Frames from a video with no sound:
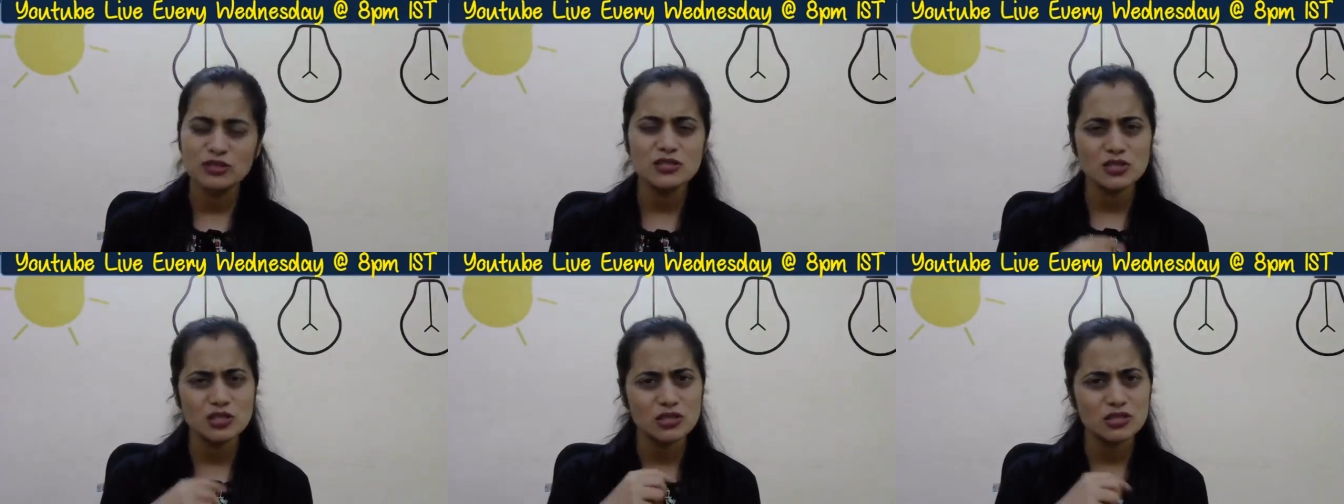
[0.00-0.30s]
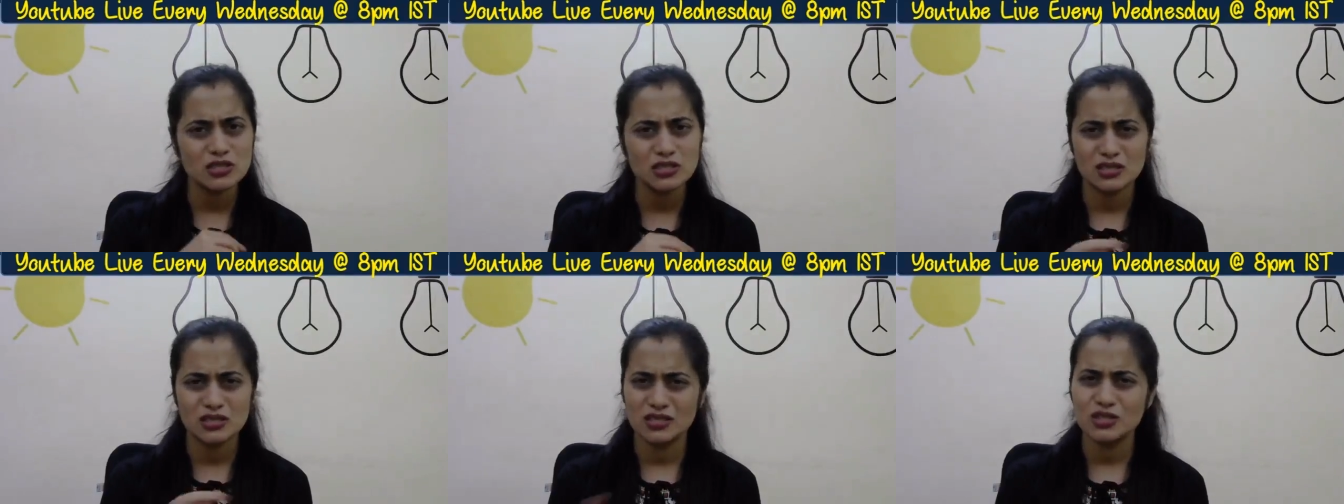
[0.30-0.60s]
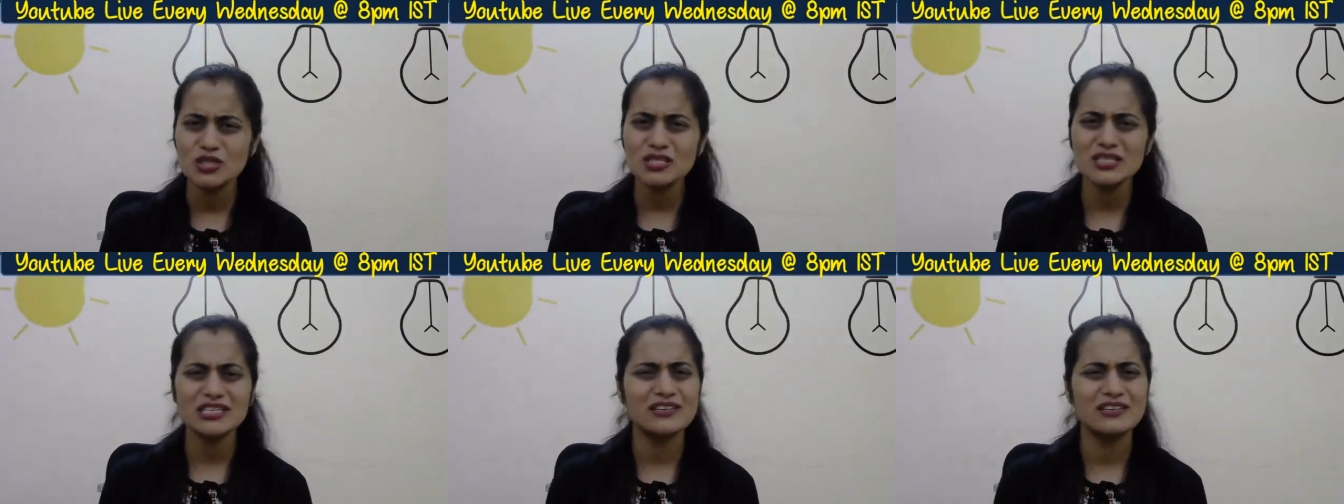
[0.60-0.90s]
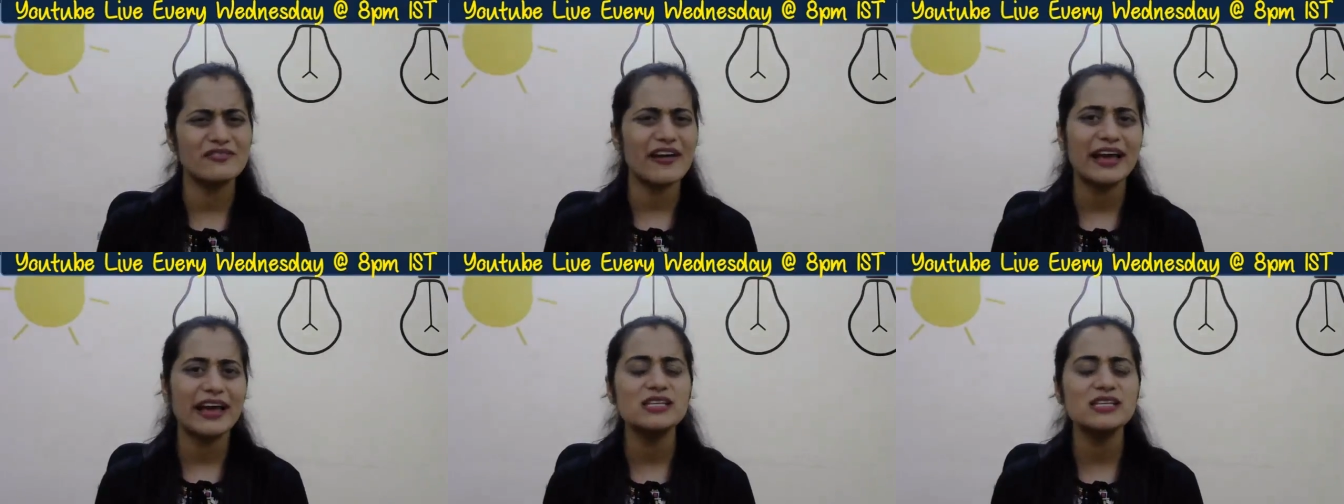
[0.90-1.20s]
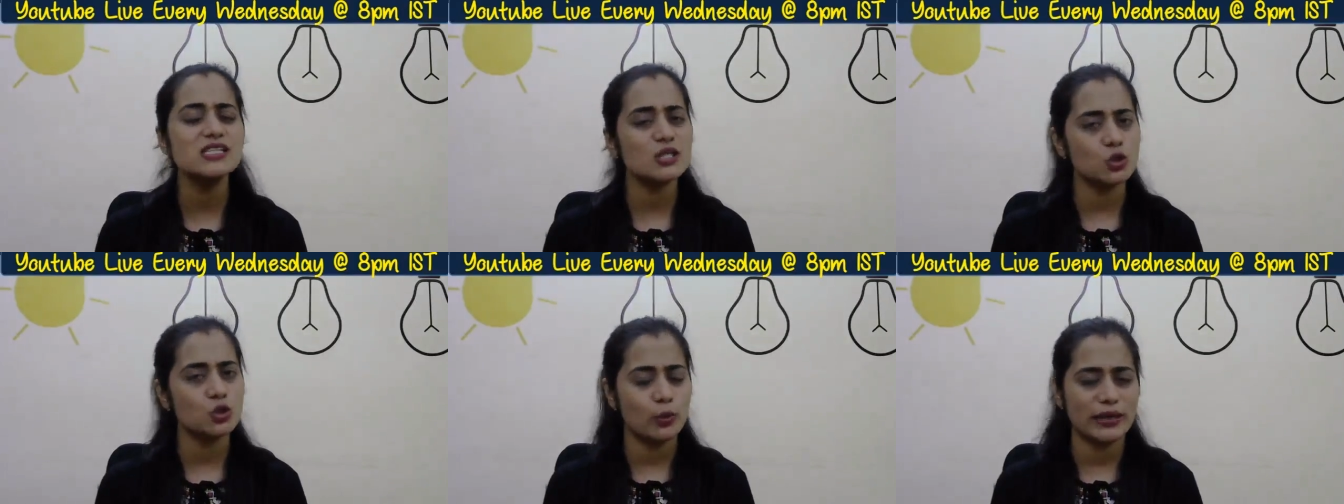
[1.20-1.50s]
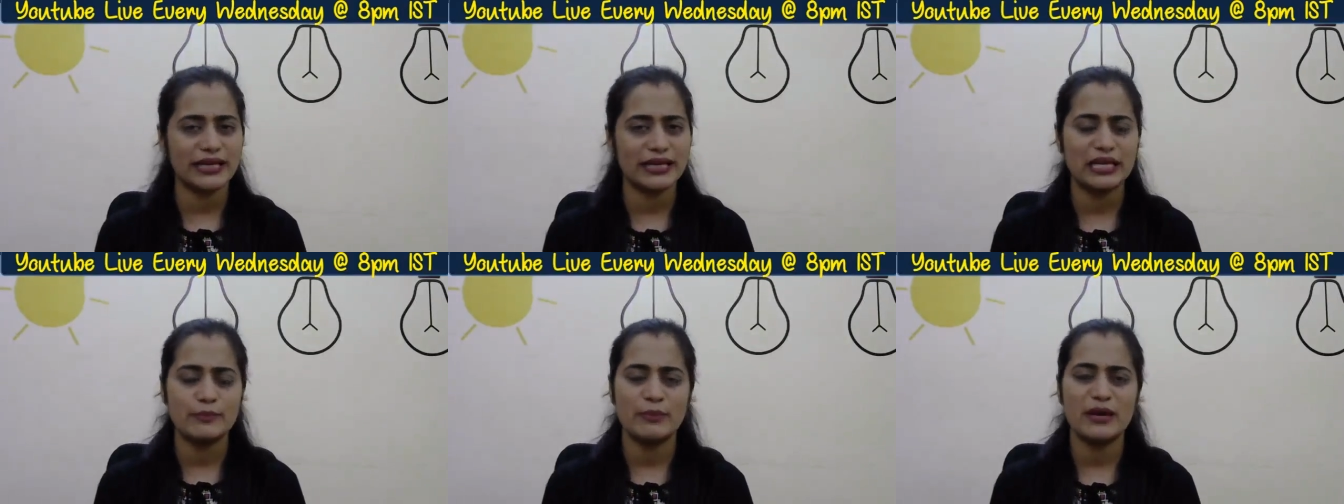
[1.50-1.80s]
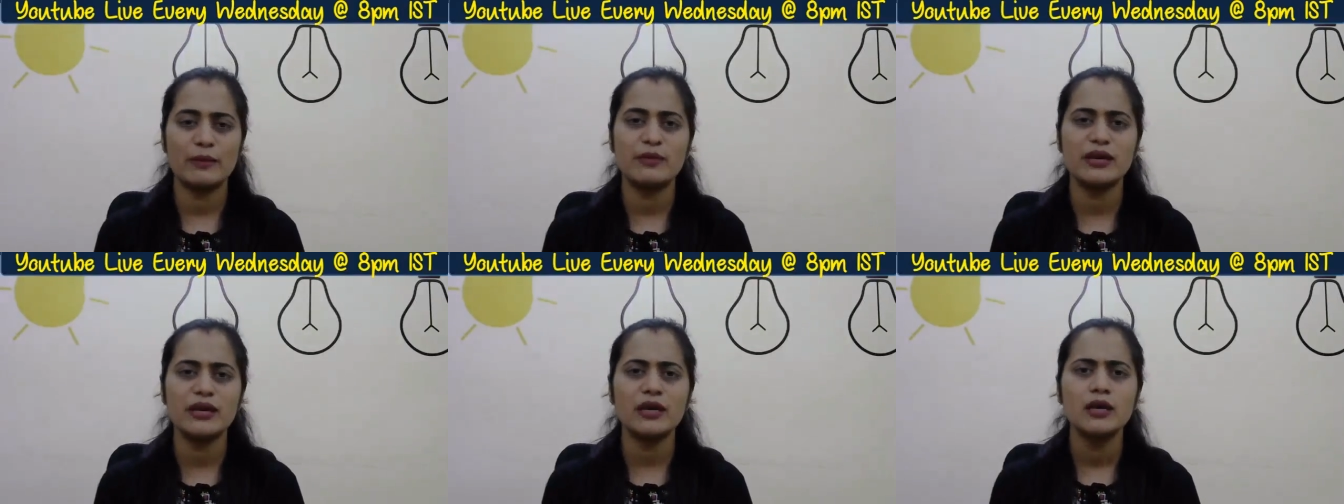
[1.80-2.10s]
just revise it quickly,
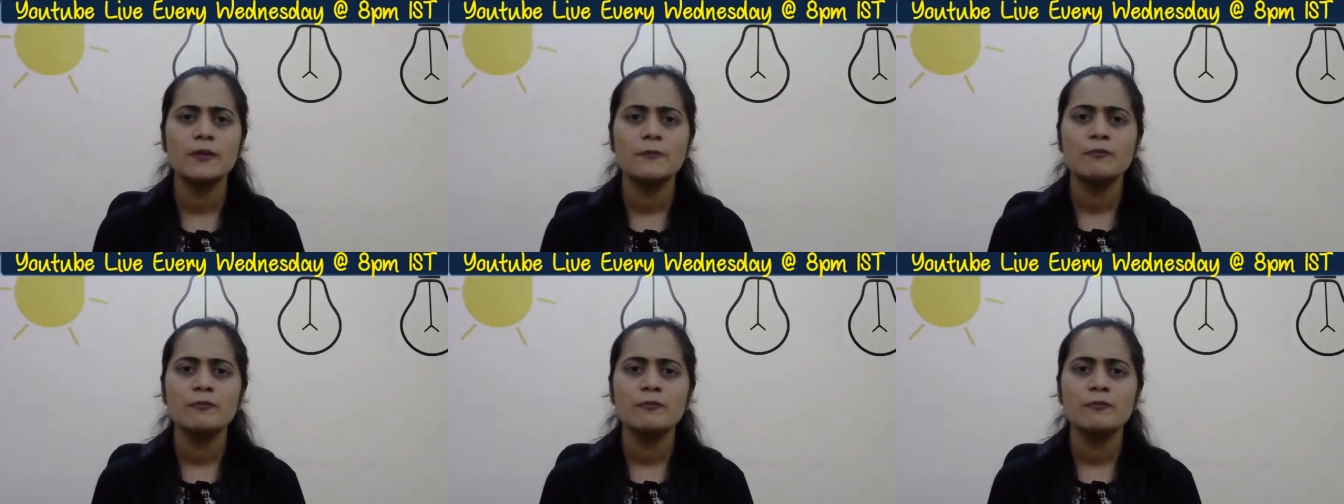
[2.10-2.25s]
maybe